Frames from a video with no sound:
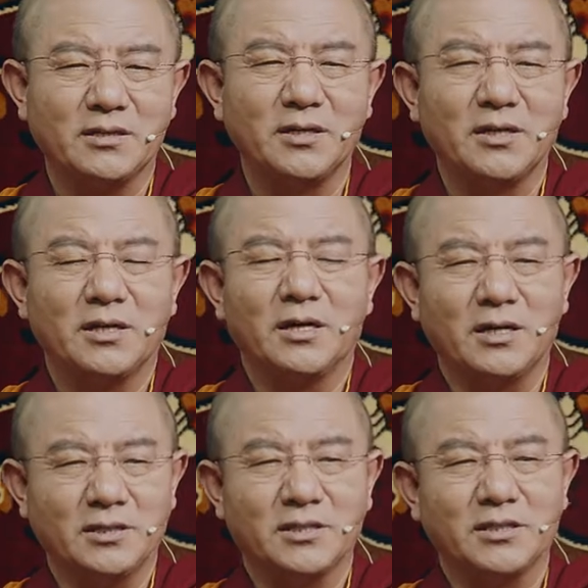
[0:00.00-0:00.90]
definitely
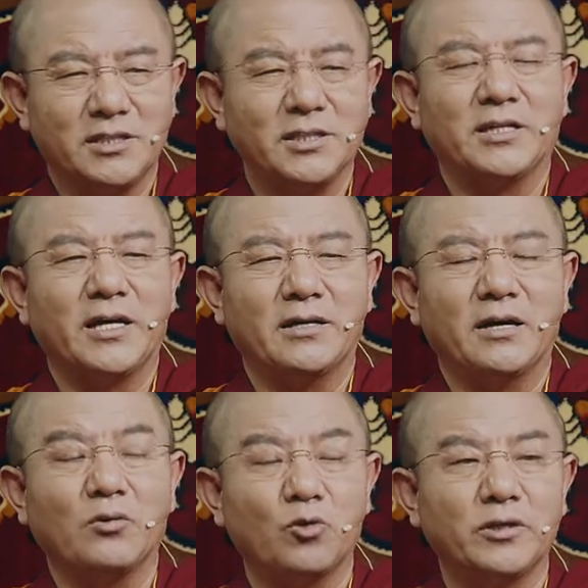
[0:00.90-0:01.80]
not
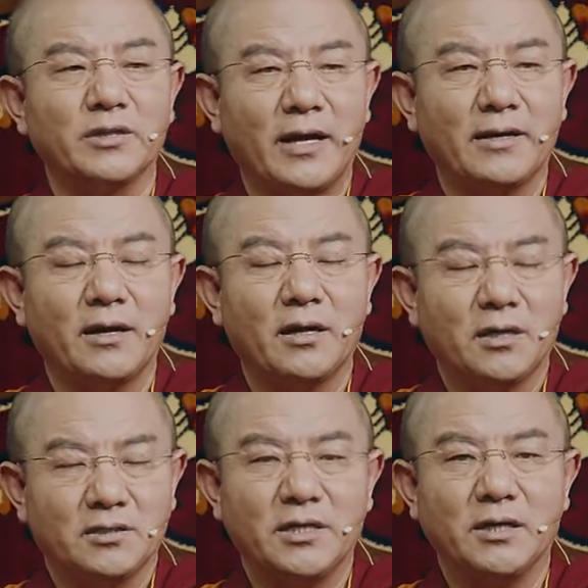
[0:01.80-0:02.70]
enough. You have
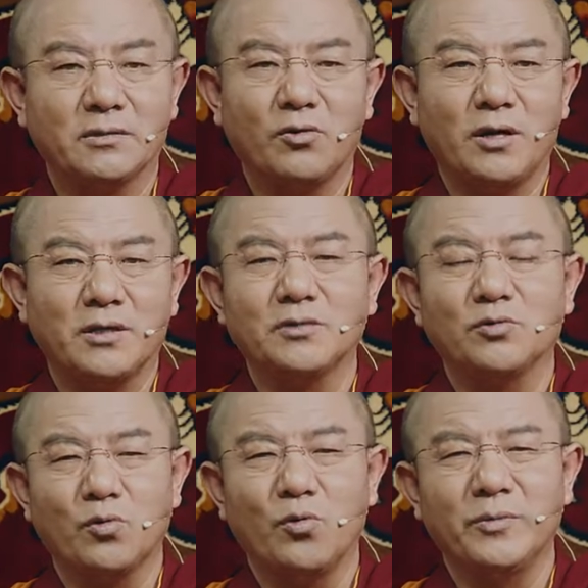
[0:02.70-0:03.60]
to then go
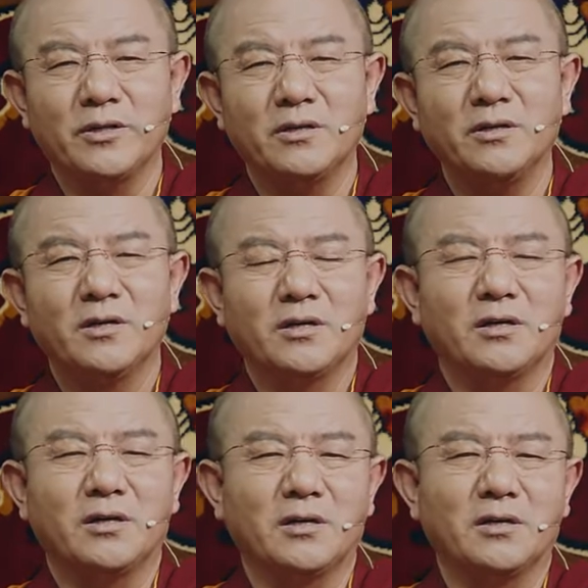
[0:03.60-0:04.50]
back to
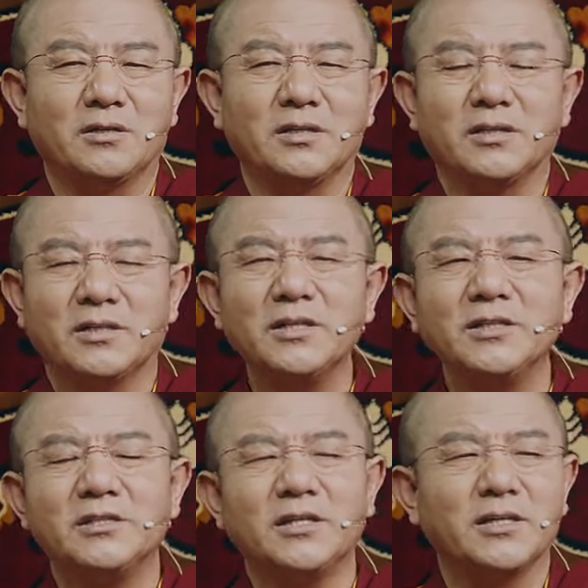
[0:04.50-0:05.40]
read it again and
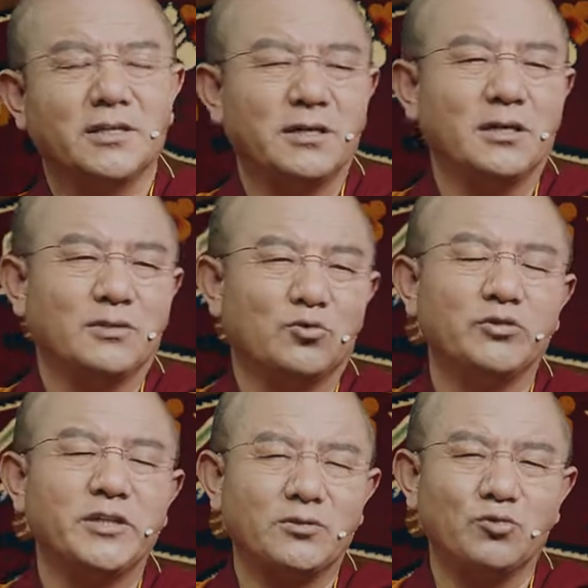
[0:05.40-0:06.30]
again, study it again and
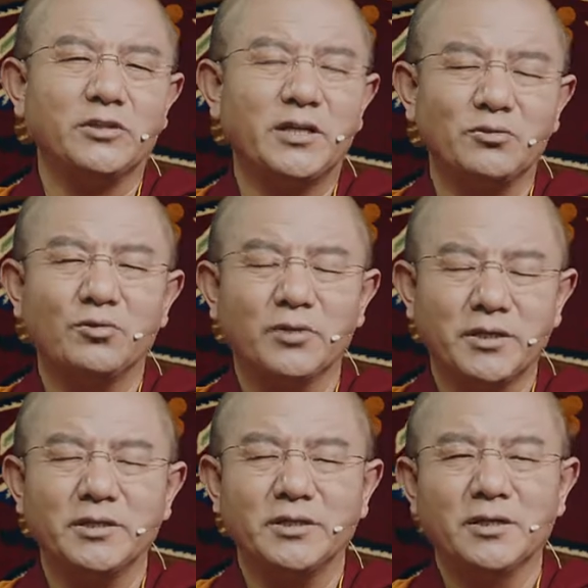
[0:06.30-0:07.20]
again, and
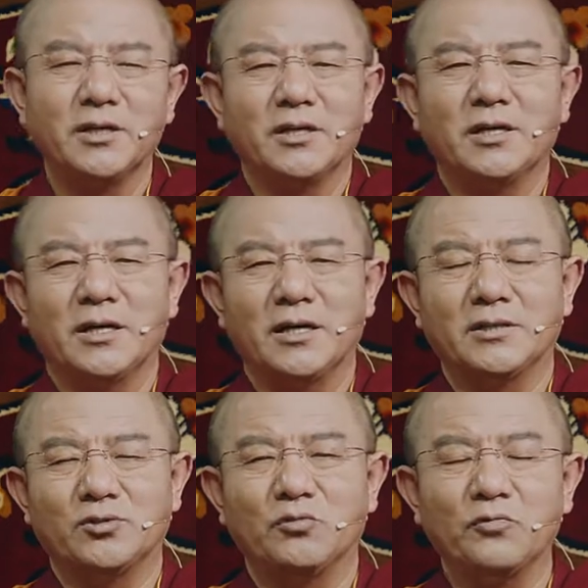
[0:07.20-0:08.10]
refer to different
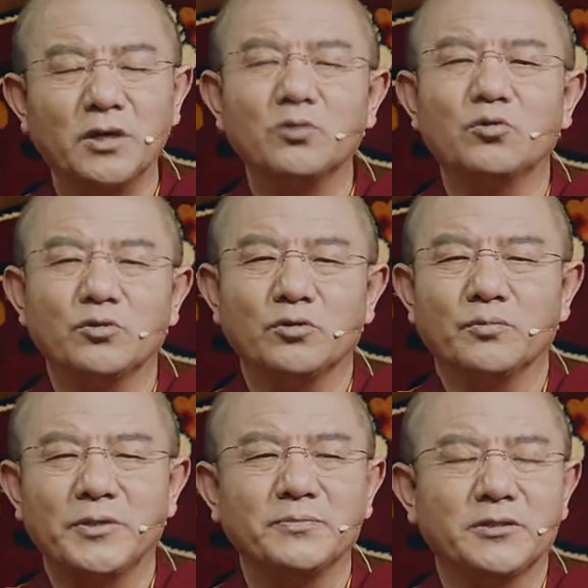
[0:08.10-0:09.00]
books so
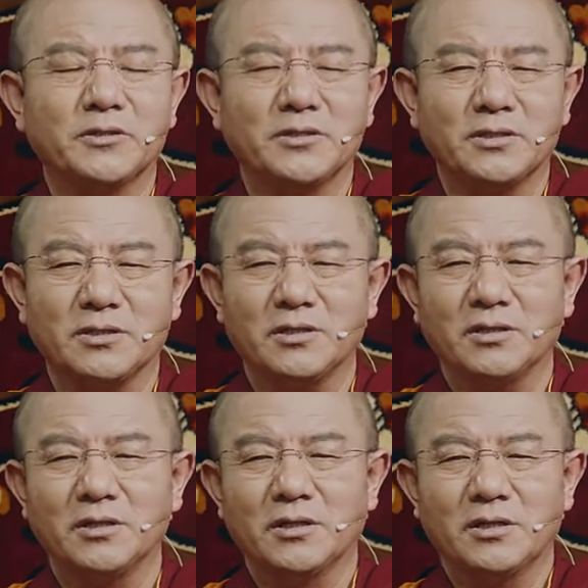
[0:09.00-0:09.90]
that
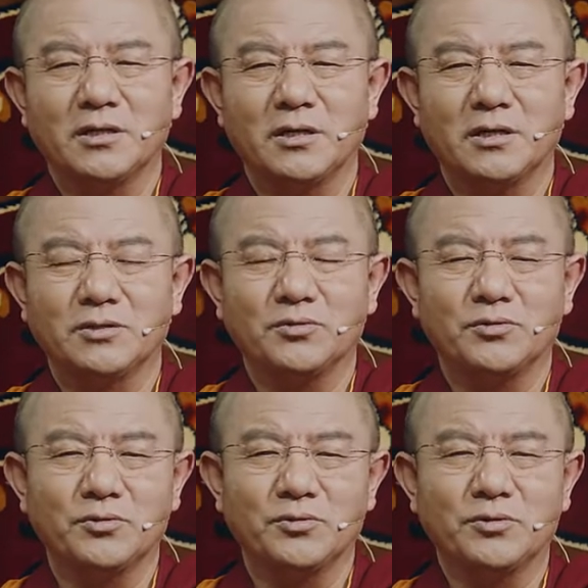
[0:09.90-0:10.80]
you will develop
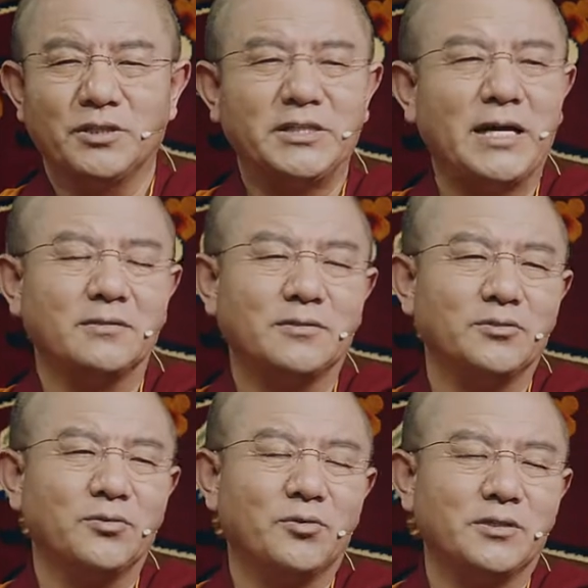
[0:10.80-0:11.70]
certainty in the
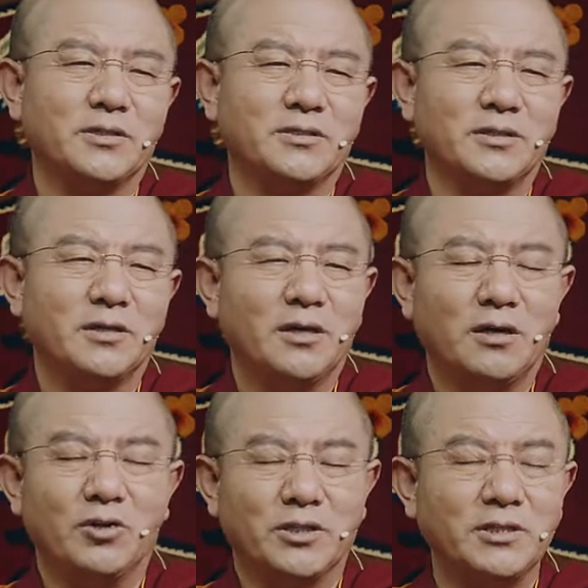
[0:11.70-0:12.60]
view
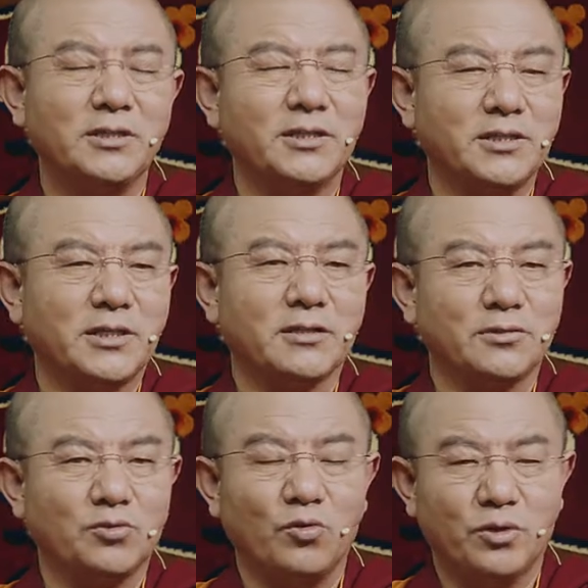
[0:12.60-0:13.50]
and
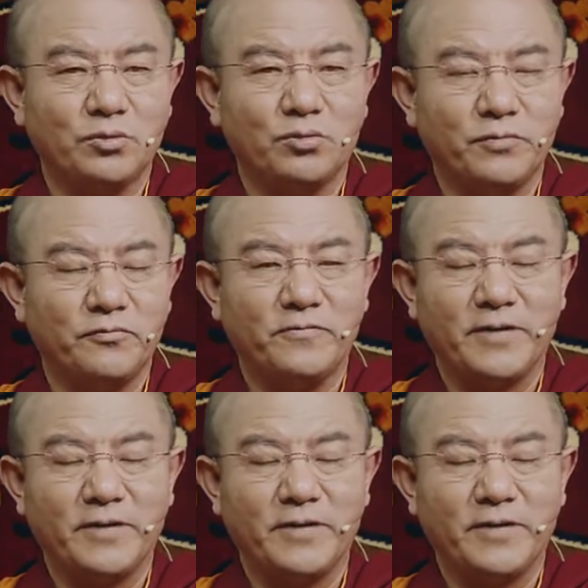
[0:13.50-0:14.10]
stability in the view.